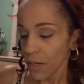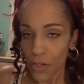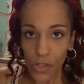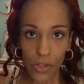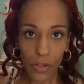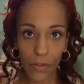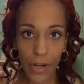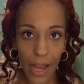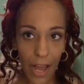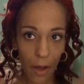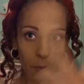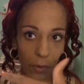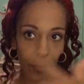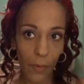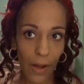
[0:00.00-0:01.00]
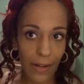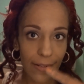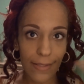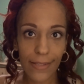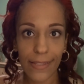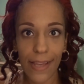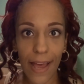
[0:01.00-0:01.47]
So now we want to
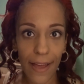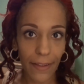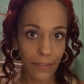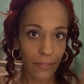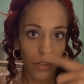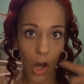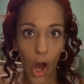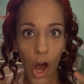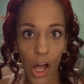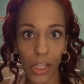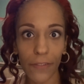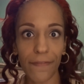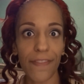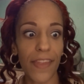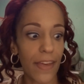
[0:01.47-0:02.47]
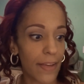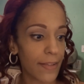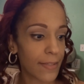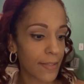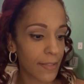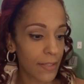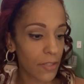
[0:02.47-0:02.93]
set all of this.
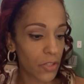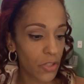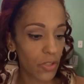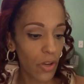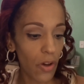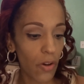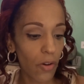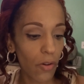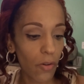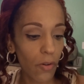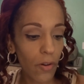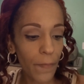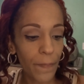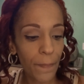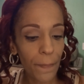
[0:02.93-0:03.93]
So